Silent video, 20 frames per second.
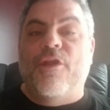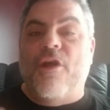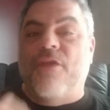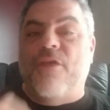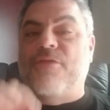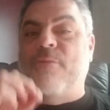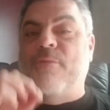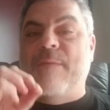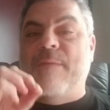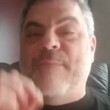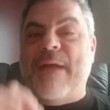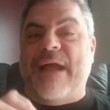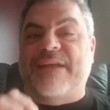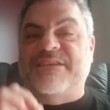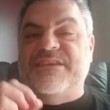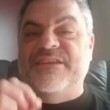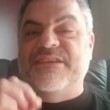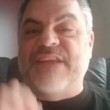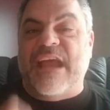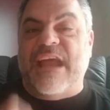all the way back
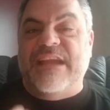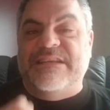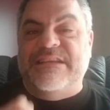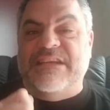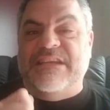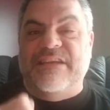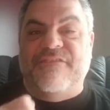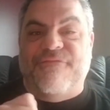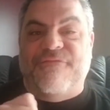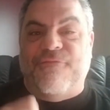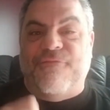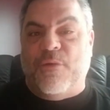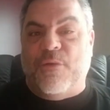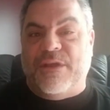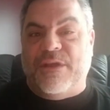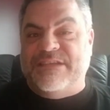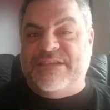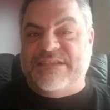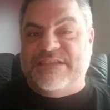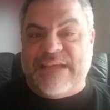to
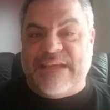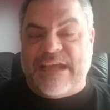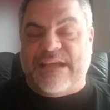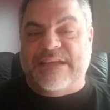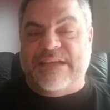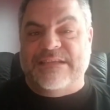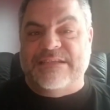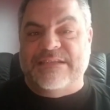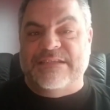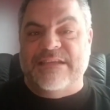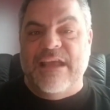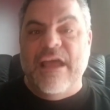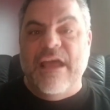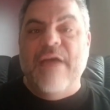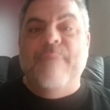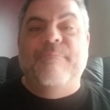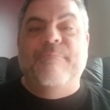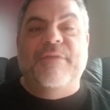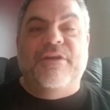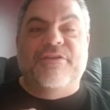1946,
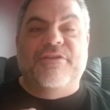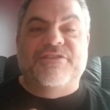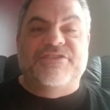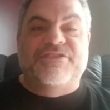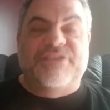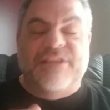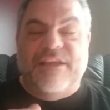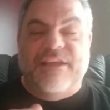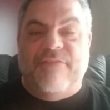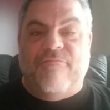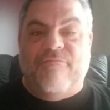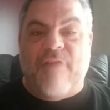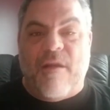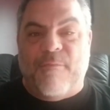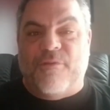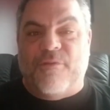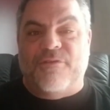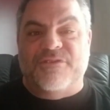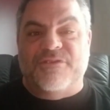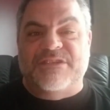Beardsley
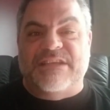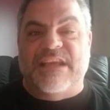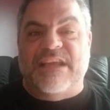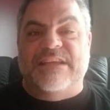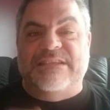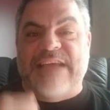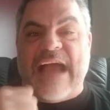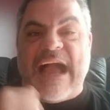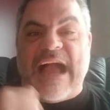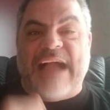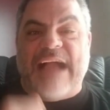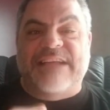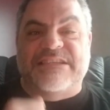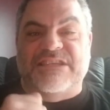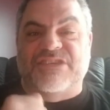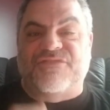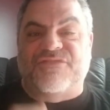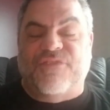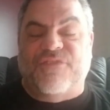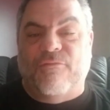Rummel said
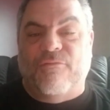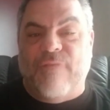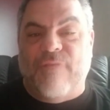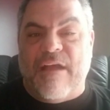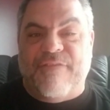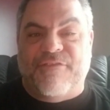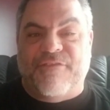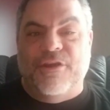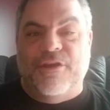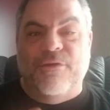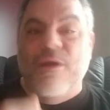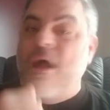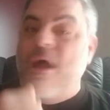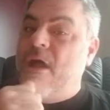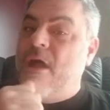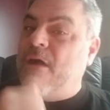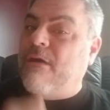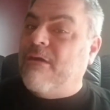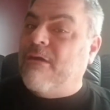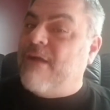taxes for revenue
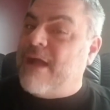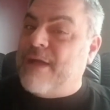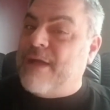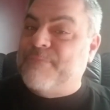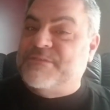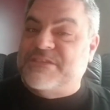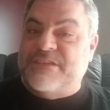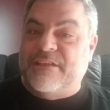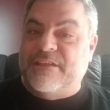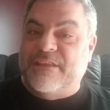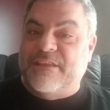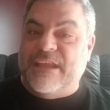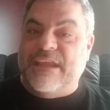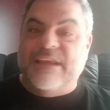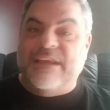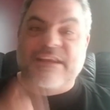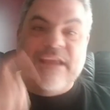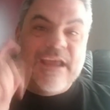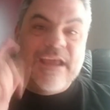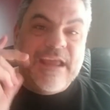are
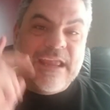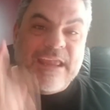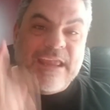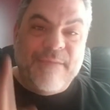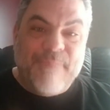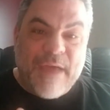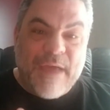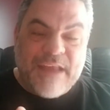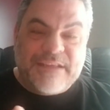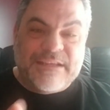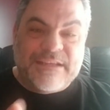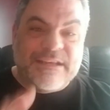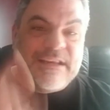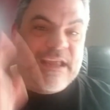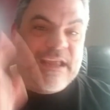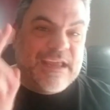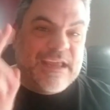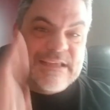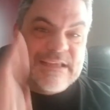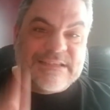obsolete. He meant it.
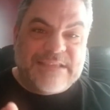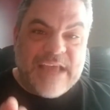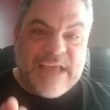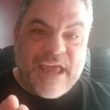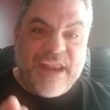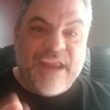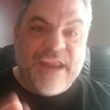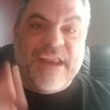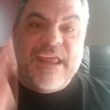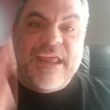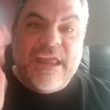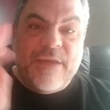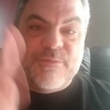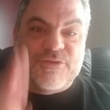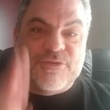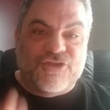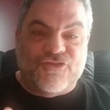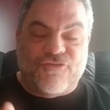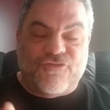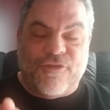He said it. It
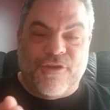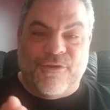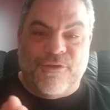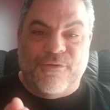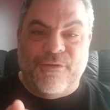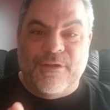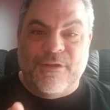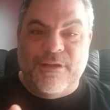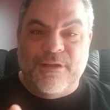was true.